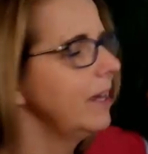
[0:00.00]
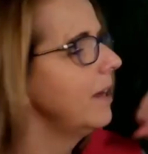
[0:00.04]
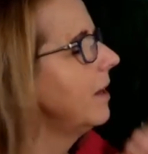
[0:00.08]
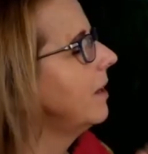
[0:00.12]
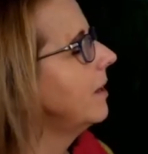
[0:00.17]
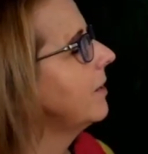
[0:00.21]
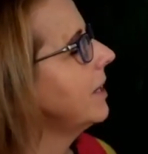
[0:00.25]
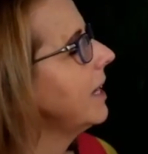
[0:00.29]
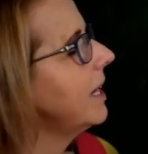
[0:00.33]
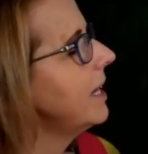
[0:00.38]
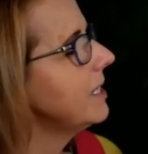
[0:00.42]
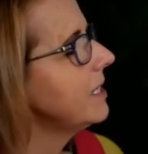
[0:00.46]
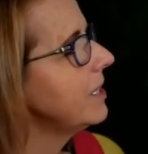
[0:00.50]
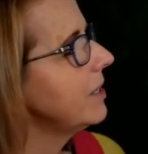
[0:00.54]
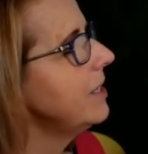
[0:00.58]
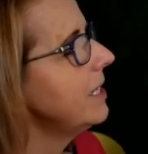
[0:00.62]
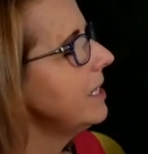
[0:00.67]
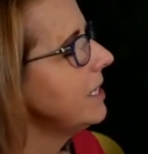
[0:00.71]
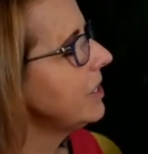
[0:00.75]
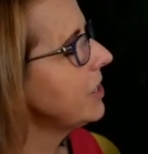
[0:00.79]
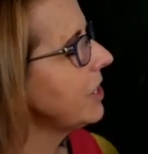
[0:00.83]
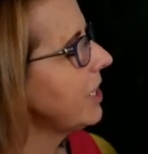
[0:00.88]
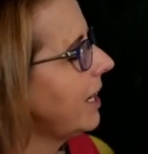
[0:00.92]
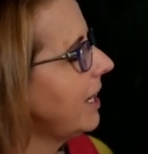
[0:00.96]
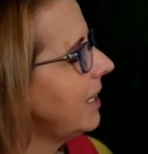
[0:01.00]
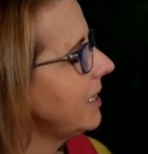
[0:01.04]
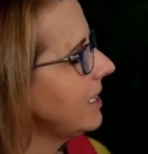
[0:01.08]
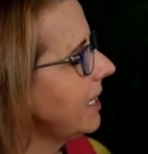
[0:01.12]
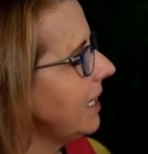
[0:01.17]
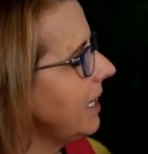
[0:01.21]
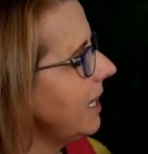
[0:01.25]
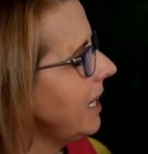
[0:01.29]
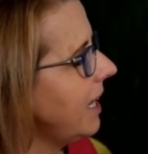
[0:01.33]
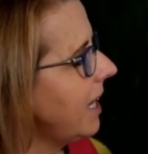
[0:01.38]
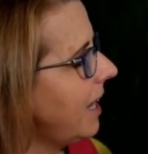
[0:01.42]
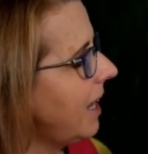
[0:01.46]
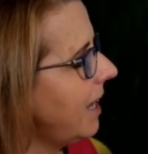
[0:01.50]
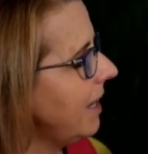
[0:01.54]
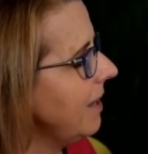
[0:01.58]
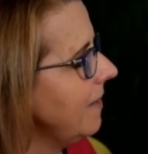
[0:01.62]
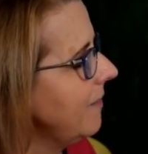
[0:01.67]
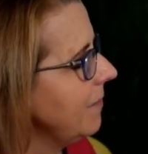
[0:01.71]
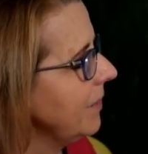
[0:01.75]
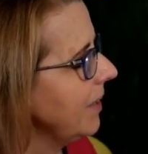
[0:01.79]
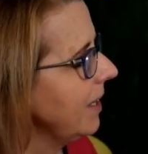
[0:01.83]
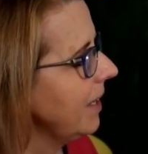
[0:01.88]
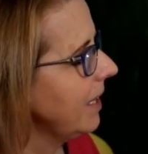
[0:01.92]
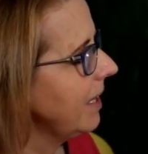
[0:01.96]
Okay, so this child here
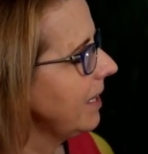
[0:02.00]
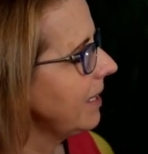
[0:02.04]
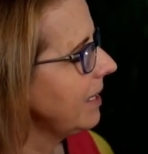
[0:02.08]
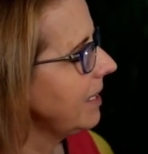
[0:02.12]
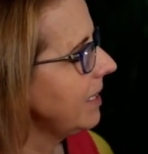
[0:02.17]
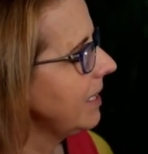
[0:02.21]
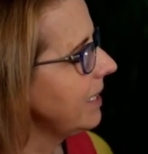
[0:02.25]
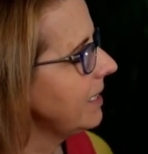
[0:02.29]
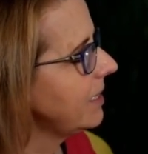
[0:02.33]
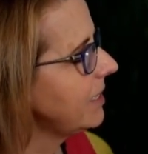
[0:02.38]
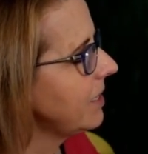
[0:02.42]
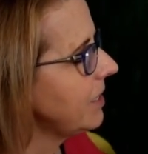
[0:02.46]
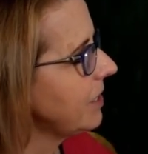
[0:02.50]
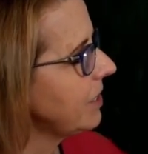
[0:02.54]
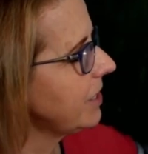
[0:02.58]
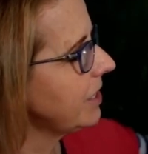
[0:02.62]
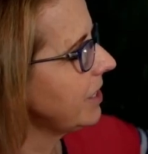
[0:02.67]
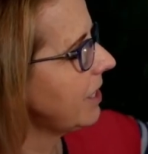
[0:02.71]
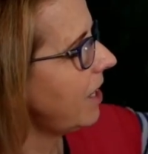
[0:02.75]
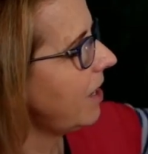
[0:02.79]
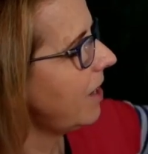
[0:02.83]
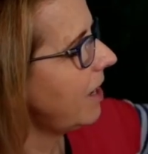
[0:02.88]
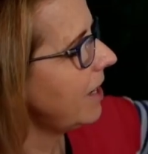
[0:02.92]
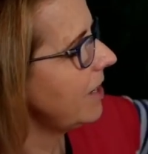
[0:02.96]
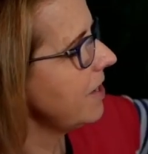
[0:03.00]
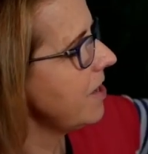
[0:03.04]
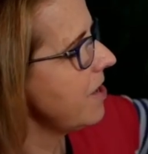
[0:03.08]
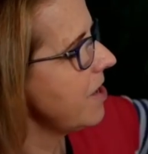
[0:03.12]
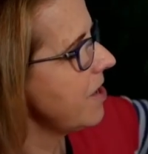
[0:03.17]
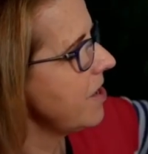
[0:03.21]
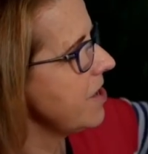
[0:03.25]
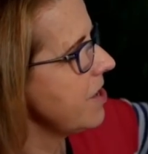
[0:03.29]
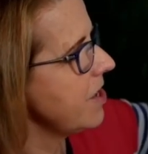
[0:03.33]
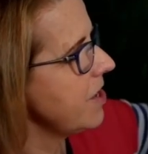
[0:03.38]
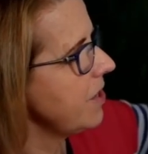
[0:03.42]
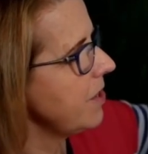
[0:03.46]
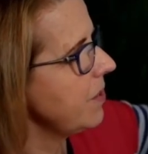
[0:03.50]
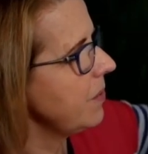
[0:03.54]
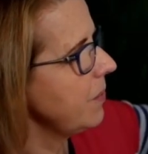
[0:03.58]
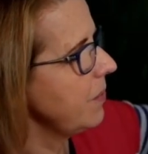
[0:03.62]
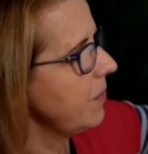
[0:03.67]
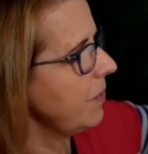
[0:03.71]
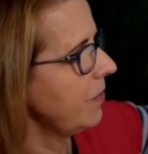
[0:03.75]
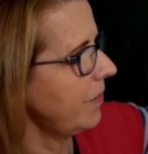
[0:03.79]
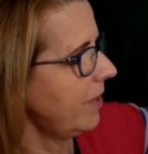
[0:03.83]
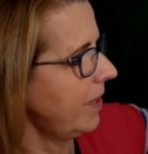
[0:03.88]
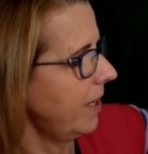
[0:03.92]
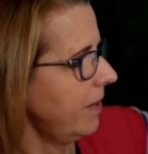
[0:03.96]
needs to start a new
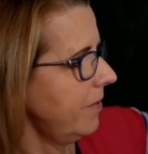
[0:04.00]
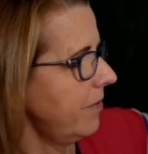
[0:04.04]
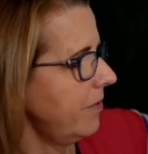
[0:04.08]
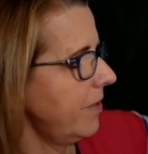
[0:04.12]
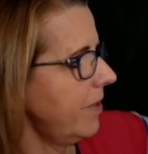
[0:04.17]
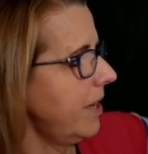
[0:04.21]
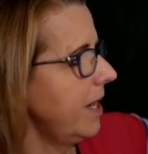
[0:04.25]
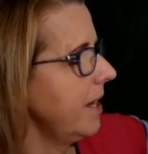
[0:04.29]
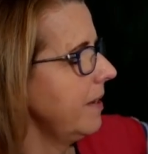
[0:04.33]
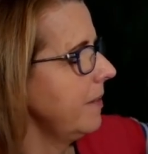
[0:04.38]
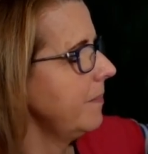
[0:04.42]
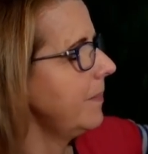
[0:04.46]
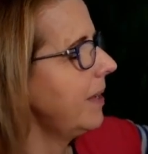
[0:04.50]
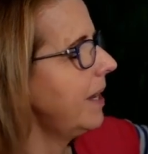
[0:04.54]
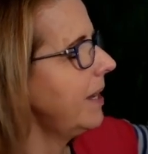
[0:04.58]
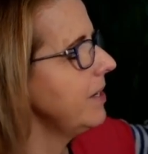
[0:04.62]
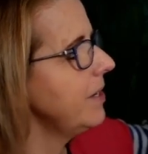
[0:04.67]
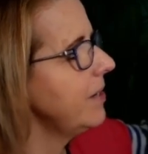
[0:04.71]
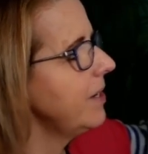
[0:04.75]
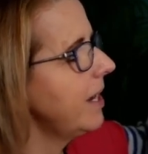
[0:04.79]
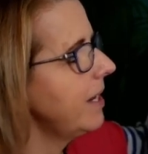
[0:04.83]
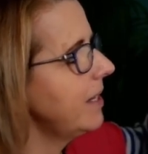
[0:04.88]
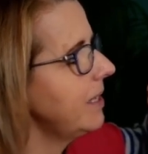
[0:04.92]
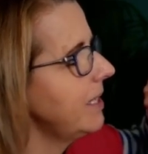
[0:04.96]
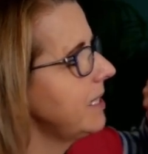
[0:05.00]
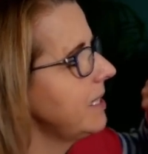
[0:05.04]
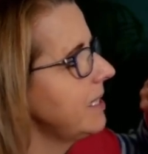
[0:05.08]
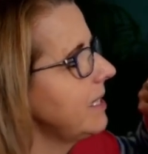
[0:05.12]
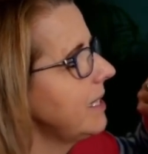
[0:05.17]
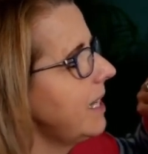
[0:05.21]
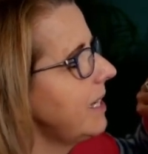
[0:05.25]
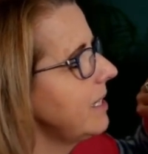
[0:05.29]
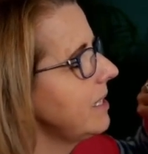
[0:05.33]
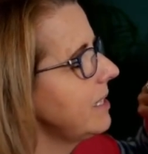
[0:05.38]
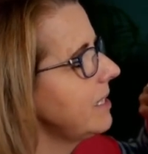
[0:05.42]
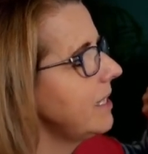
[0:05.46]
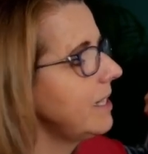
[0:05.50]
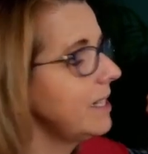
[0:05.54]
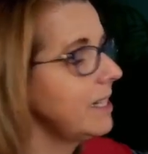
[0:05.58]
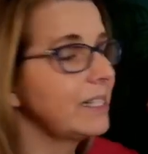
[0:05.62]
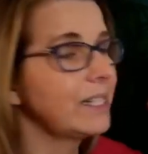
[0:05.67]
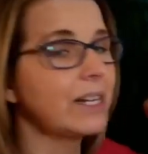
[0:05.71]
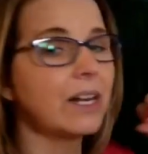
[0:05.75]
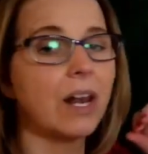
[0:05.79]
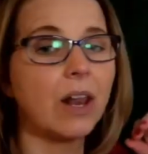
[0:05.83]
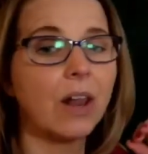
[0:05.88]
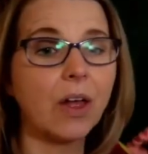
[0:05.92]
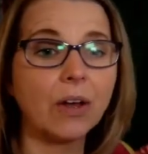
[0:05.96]
5 frame, and you get this sense that there's
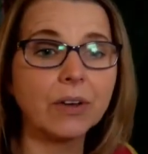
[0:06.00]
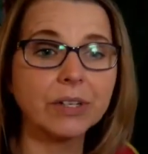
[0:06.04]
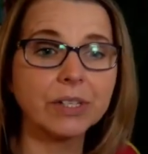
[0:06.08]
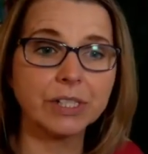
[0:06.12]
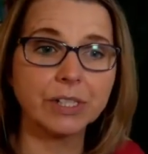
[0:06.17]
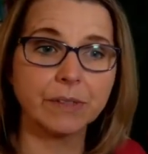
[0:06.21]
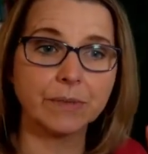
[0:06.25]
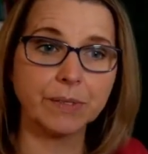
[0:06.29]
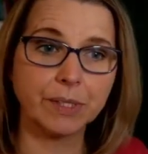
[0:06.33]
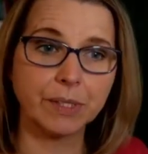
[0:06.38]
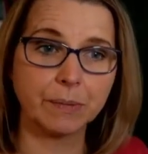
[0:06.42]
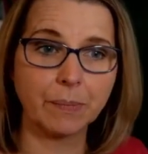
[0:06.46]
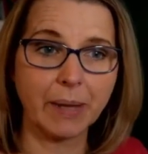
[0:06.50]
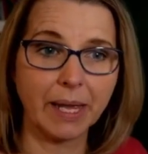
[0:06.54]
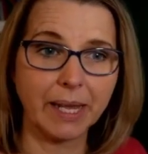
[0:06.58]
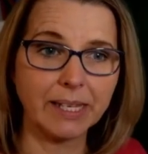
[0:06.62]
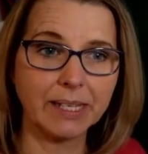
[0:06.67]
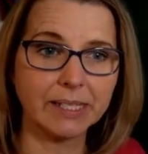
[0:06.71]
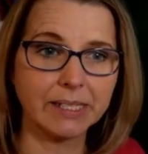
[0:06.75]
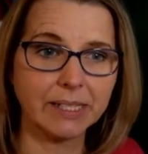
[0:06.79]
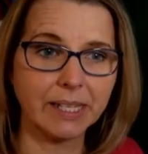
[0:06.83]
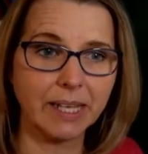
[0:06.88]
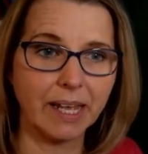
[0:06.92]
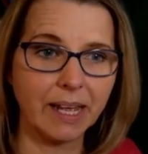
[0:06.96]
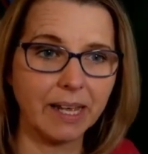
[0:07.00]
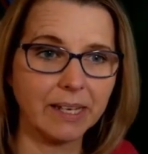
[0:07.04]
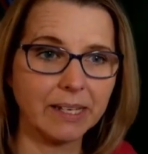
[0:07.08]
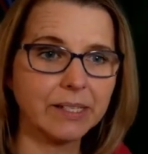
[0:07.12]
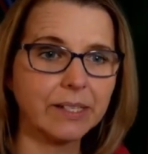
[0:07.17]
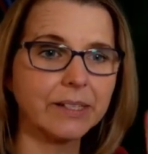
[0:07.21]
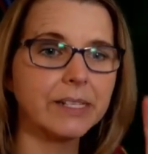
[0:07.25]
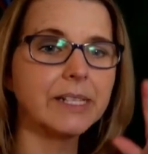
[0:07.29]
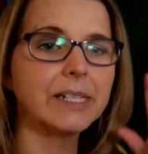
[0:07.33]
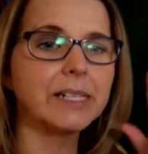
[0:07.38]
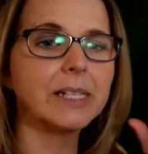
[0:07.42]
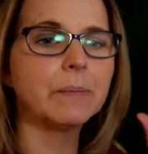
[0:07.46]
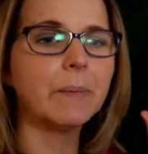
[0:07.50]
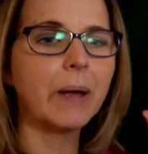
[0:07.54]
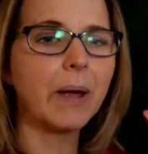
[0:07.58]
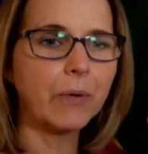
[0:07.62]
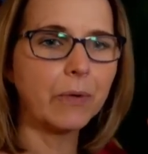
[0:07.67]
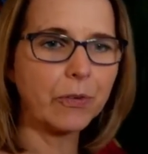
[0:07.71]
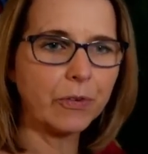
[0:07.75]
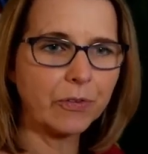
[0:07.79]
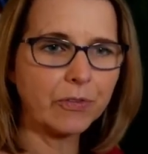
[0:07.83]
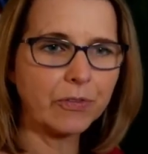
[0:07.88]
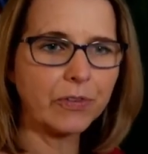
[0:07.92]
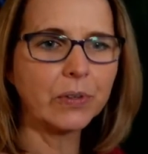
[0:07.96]
lots of space there. So this is about
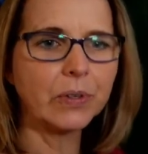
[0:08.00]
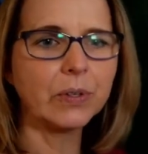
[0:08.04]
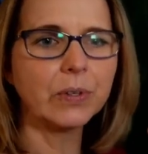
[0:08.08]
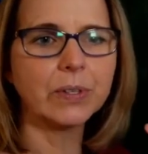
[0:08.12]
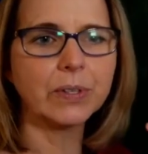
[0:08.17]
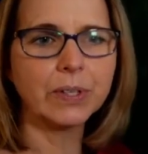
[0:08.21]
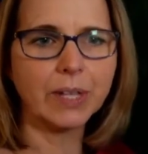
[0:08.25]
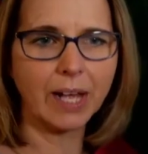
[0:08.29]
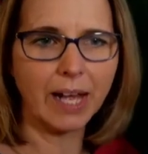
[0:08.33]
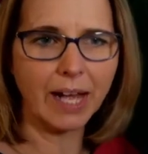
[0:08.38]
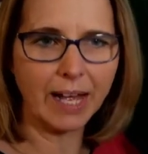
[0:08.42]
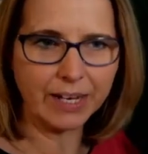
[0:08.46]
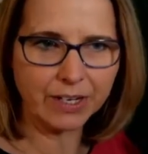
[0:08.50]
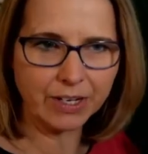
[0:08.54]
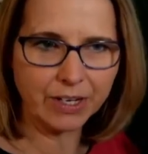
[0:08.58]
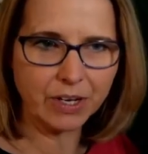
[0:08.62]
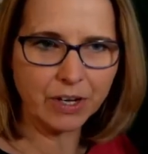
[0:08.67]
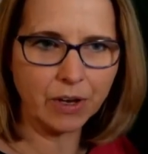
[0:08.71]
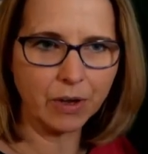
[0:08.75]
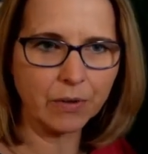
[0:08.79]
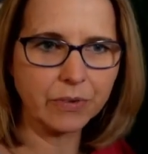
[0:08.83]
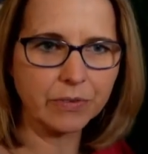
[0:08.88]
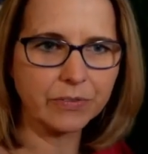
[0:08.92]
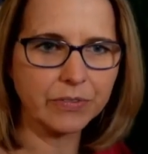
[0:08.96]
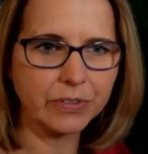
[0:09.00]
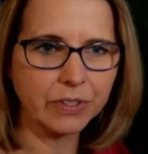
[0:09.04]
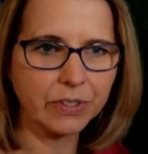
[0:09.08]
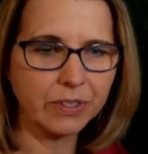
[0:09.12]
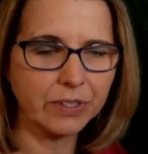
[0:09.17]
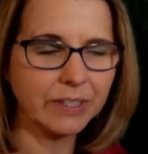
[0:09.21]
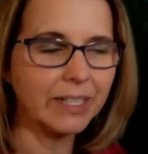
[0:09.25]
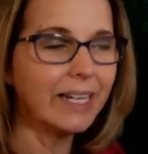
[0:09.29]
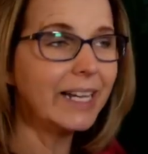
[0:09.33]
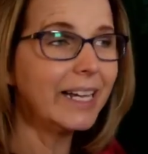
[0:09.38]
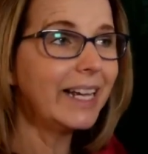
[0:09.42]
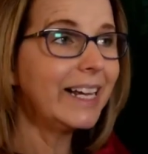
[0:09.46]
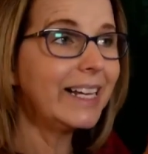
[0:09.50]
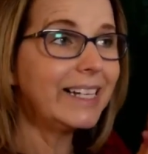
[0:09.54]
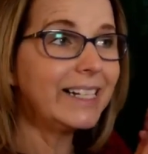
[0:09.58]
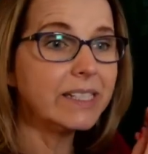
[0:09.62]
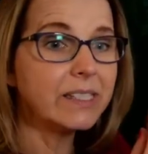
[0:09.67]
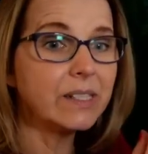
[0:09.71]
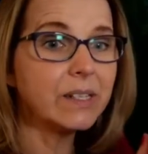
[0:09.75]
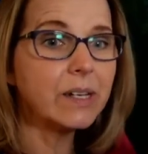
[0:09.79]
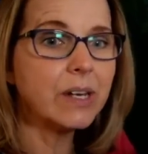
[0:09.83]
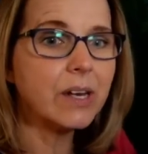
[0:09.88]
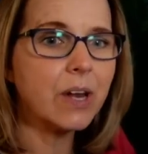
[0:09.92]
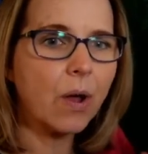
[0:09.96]
full and not full. It is
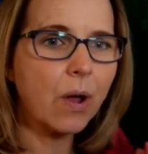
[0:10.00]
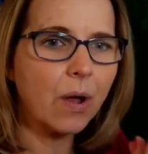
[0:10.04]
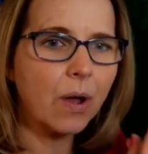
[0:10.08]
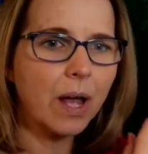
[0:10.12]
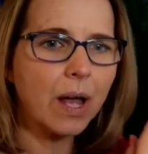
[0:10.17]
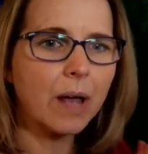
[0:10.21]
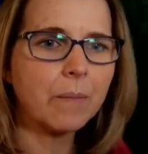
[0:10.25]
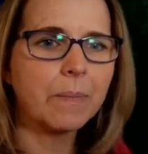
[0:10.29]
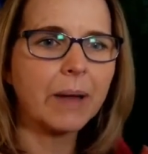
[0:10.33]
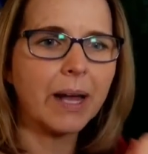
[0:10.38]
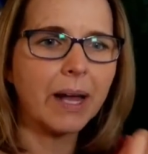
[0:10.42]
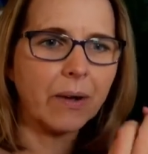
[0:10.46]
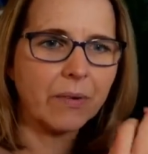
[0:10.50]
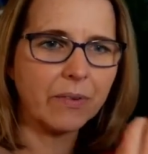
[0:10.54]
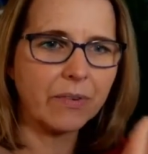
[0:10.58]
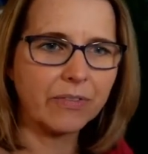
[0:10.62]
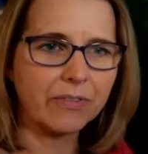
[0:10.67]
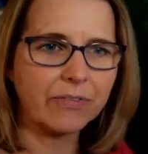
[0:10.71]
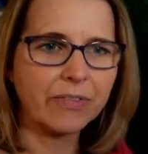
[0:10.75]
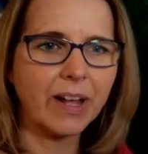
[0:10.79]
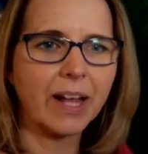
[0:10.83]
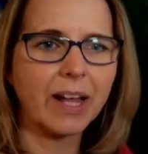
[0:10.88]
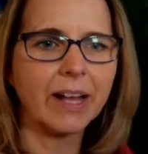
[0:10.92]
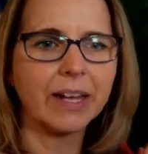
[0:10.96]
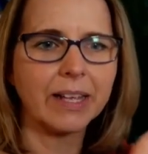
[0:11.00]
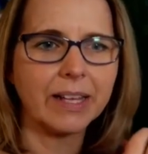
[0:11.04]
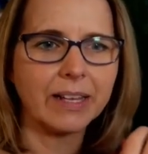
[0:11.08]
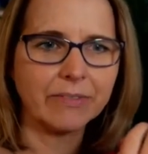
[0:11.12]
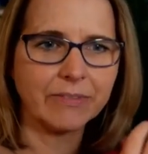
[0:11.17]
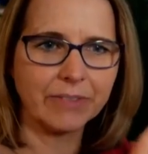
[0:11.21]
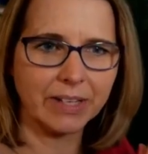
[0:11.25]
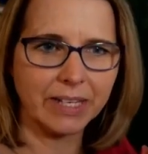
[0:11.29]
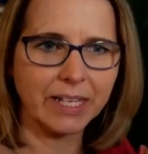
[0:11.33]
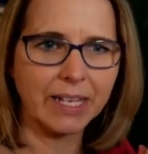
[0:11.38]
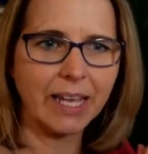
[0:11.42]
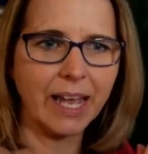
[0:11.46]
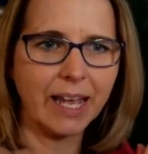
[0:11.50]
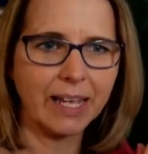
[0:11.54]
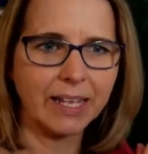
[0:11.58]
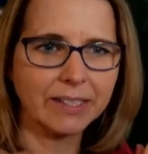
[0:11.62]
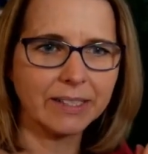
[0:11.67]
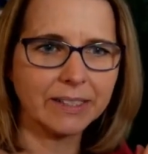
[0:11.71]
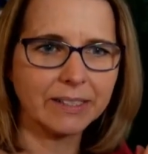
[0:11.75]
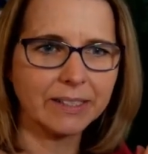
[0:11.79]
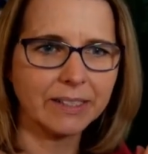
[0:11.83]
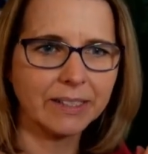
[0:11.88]
not about 5 yet.